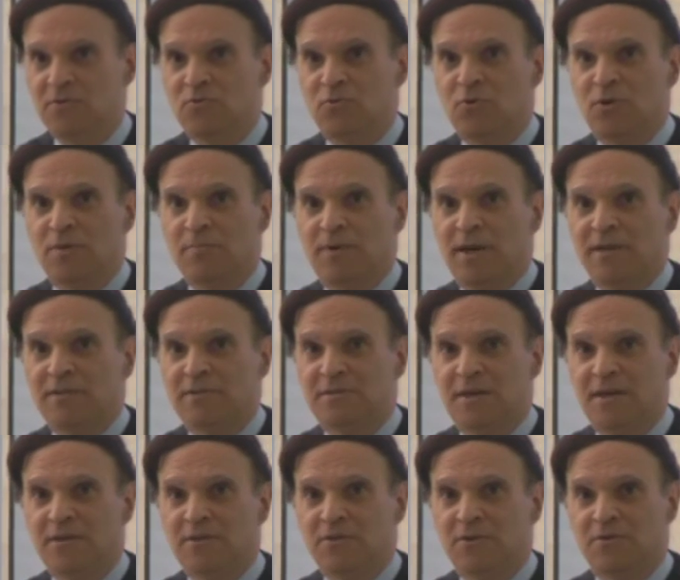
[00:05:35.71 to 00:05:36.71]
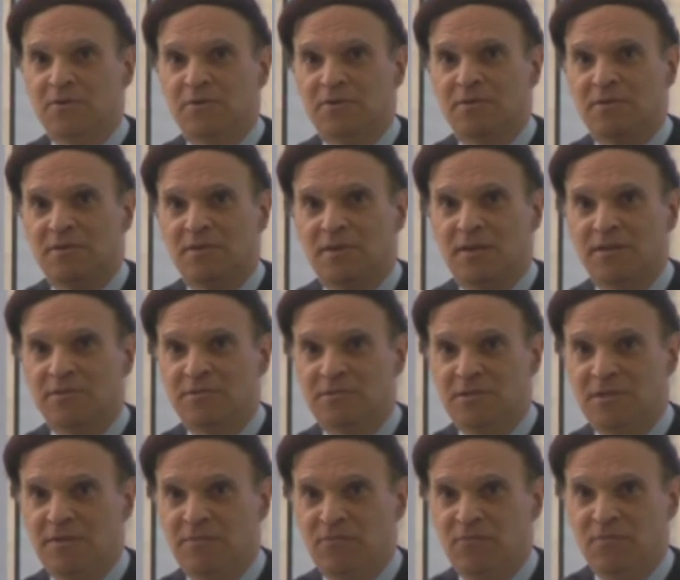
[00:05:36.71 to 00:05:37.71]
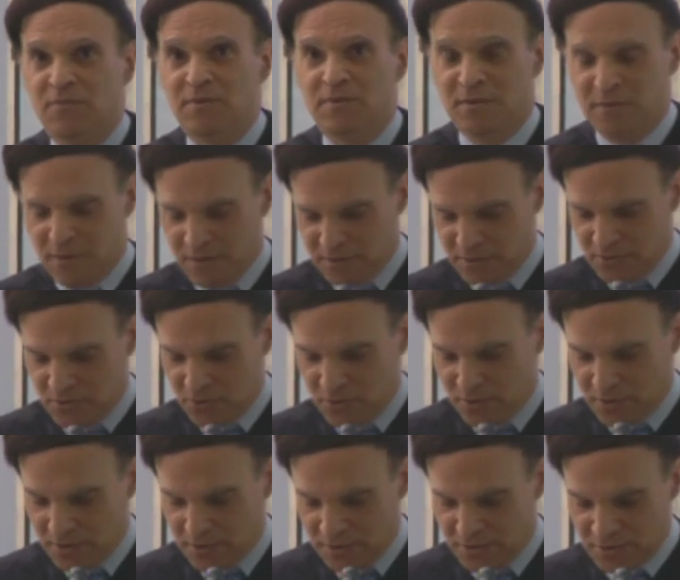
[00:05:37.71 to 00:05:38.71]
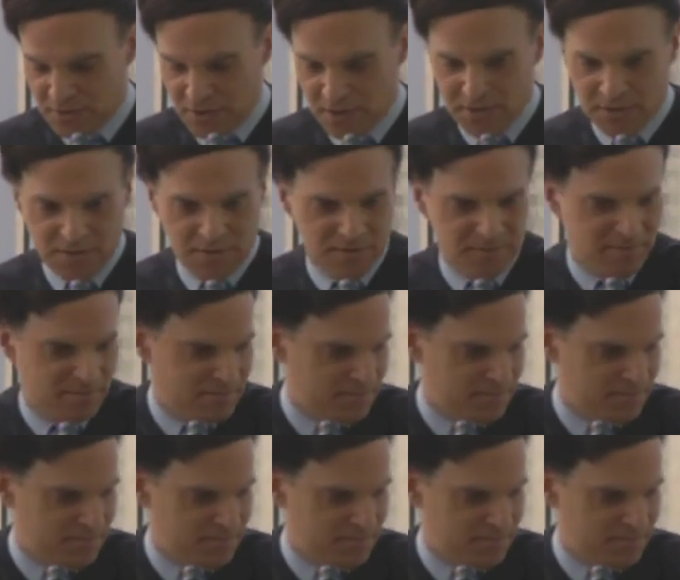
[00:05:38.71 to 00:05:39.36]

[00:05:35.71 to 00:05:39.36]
during my tenure as Chief Circuit Judge.